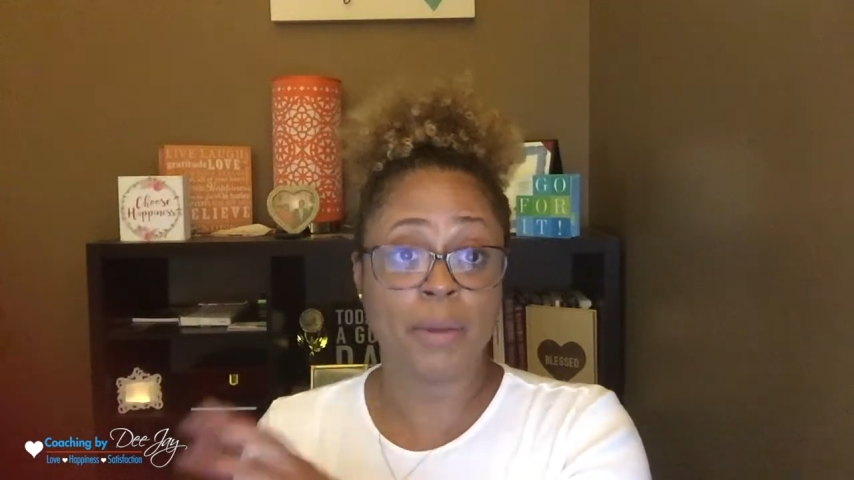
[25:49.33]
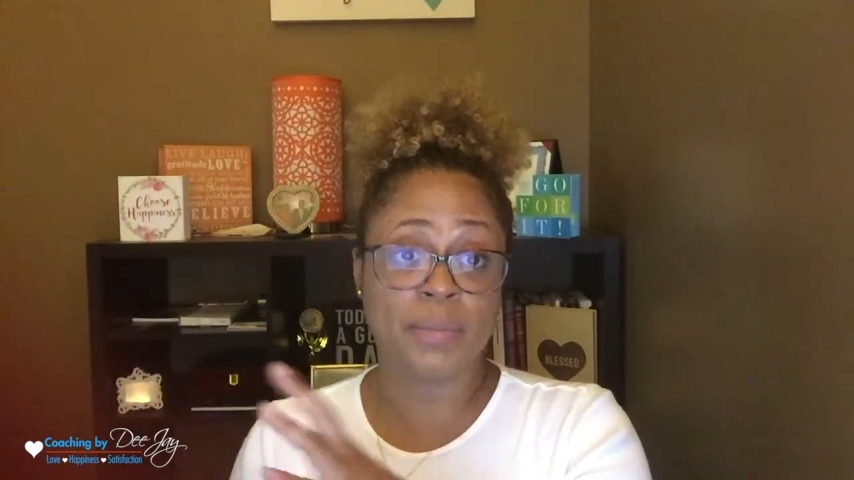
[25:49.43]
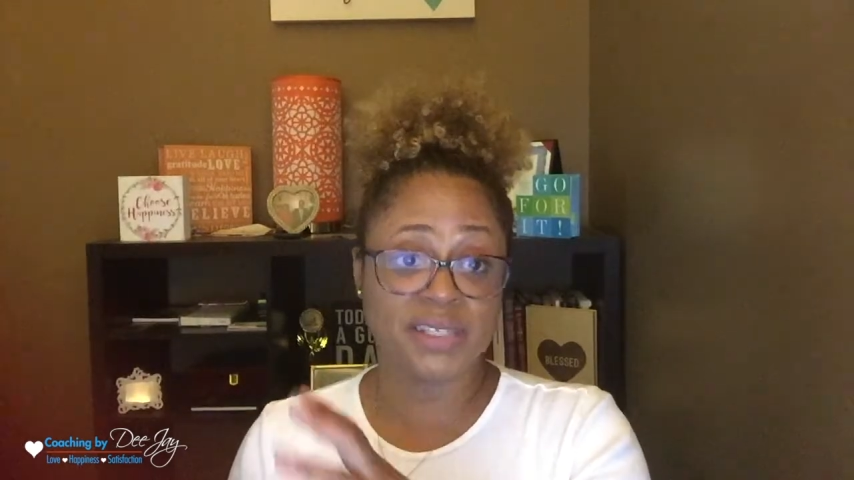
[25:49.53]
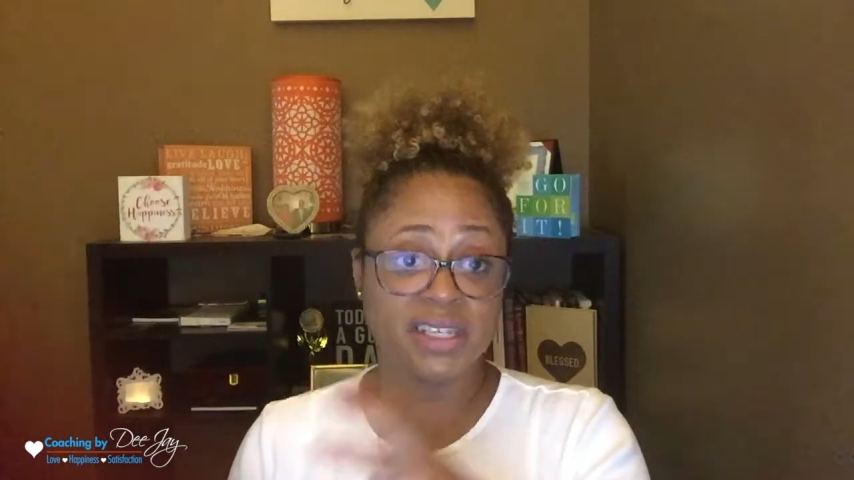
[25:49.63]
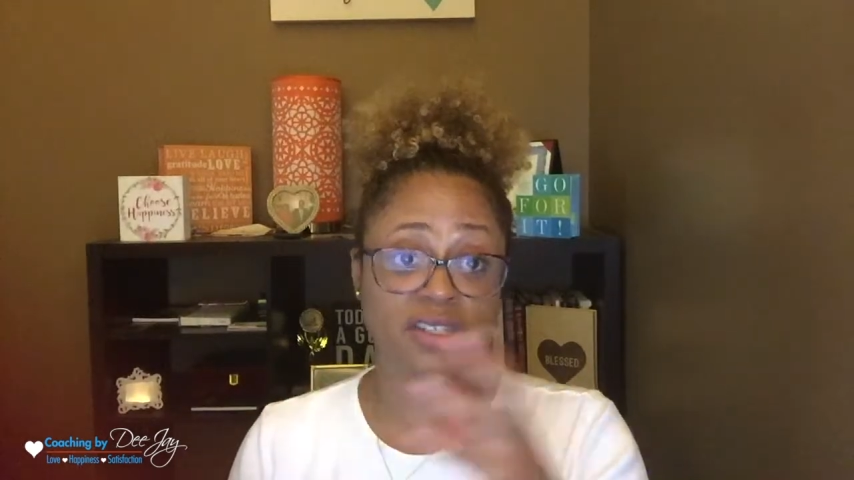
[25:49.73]

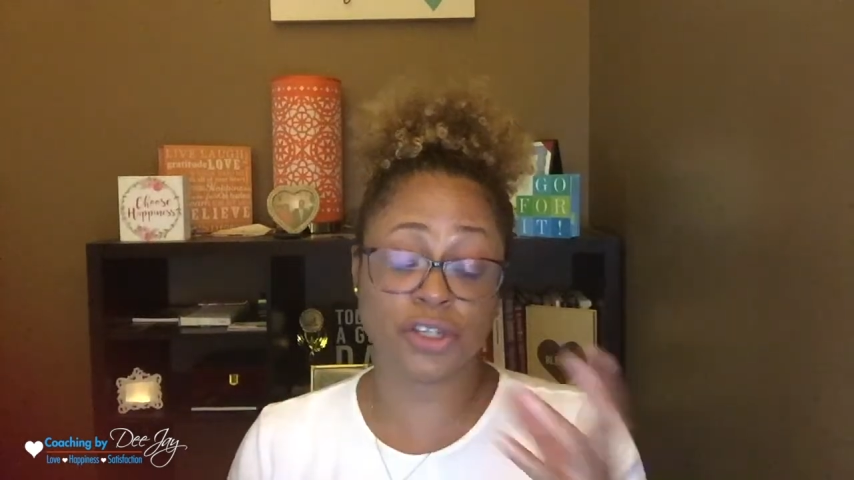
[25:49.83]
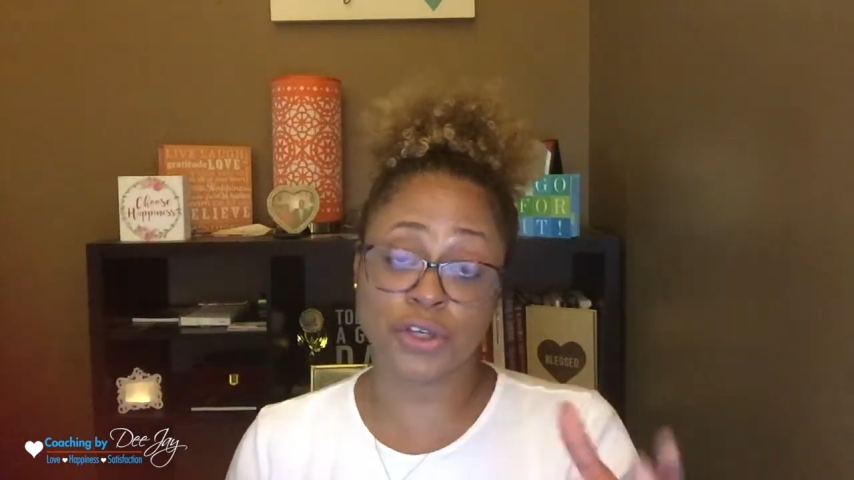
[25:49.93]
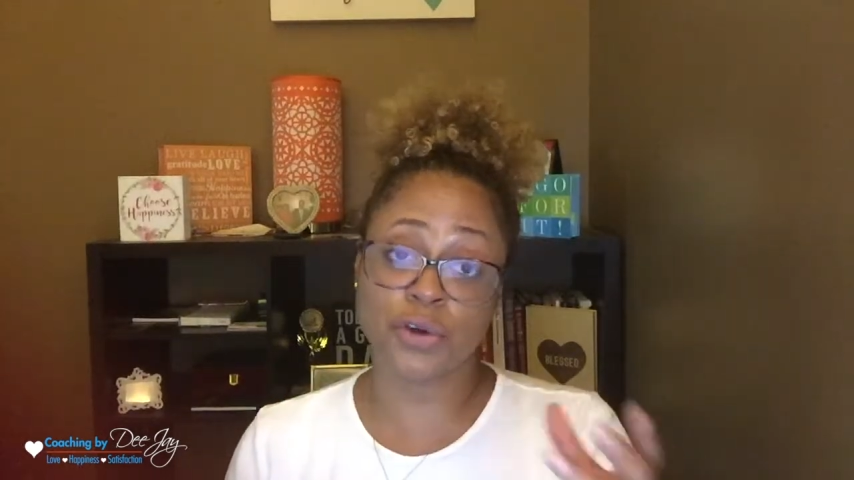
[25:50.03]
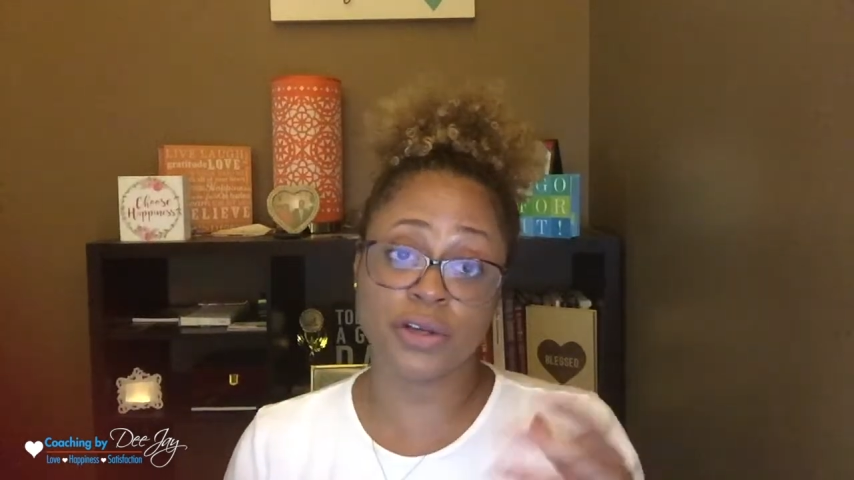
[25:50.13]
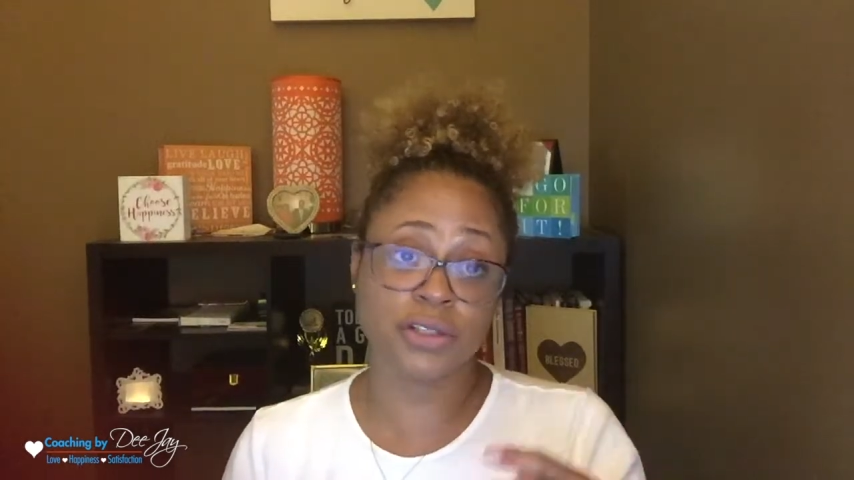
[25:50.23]
But Miss
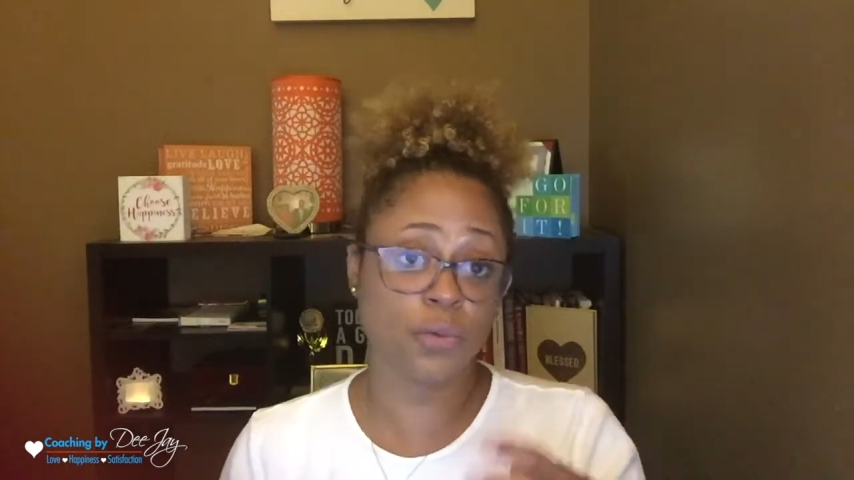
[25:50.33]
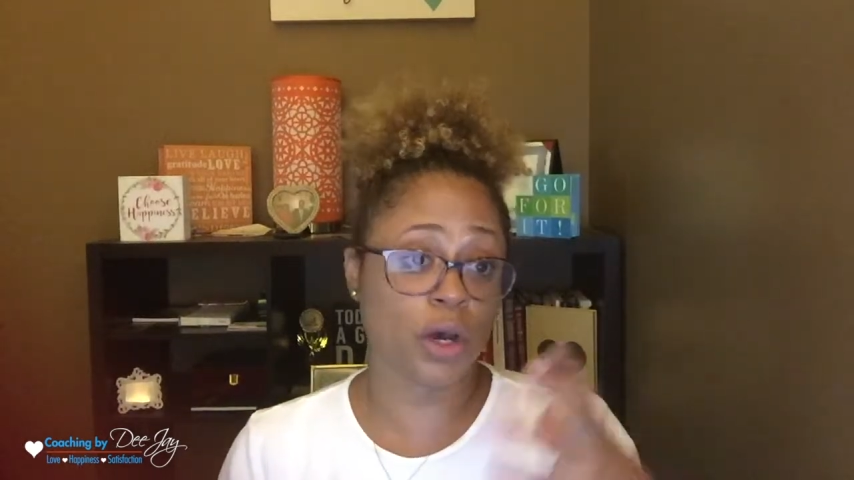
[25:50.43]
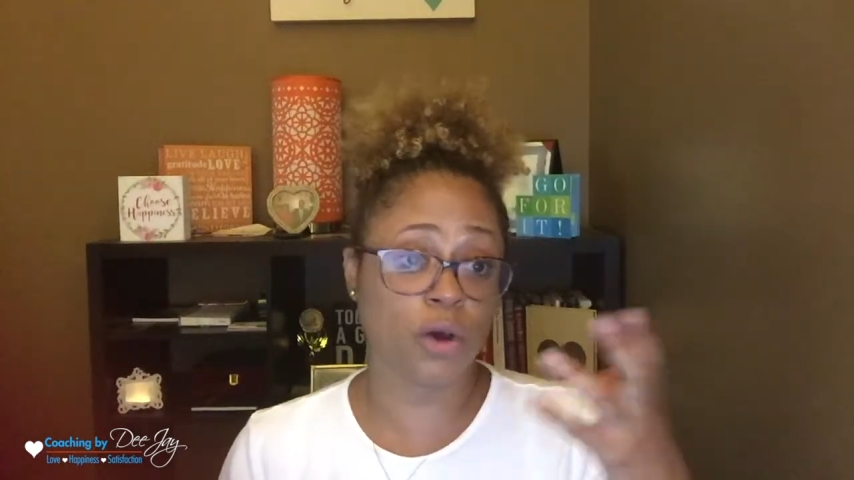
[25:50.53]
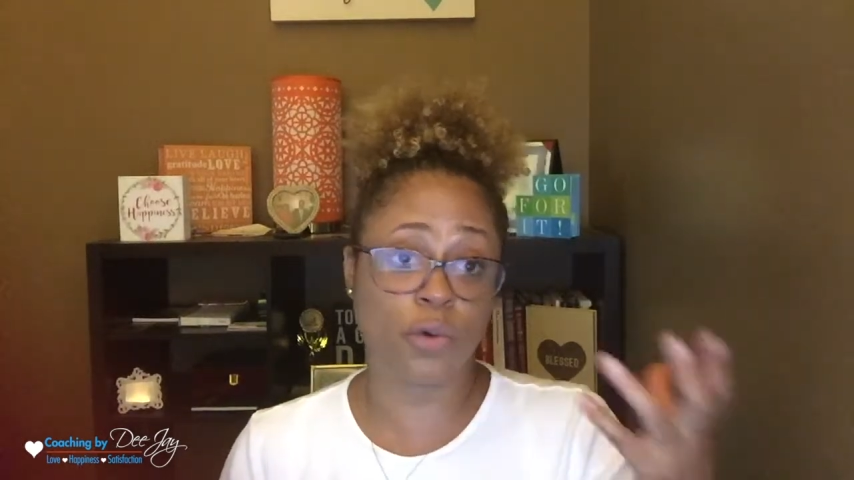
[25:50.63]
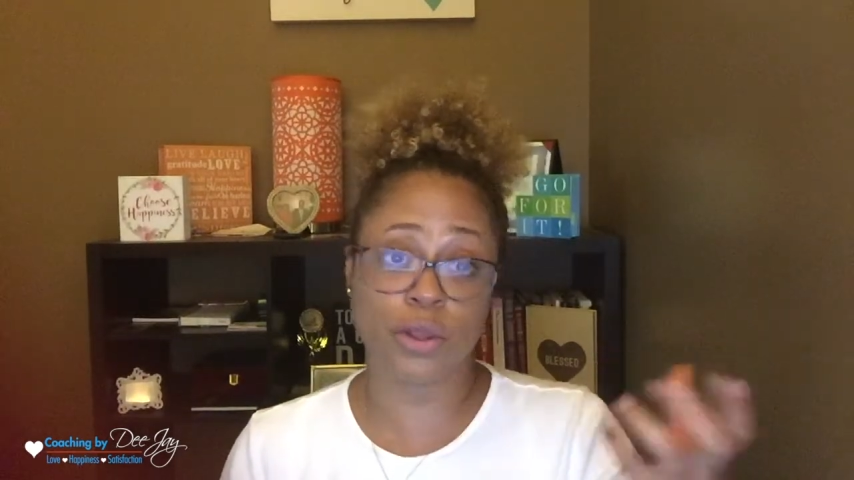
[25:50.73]
Insecure is the one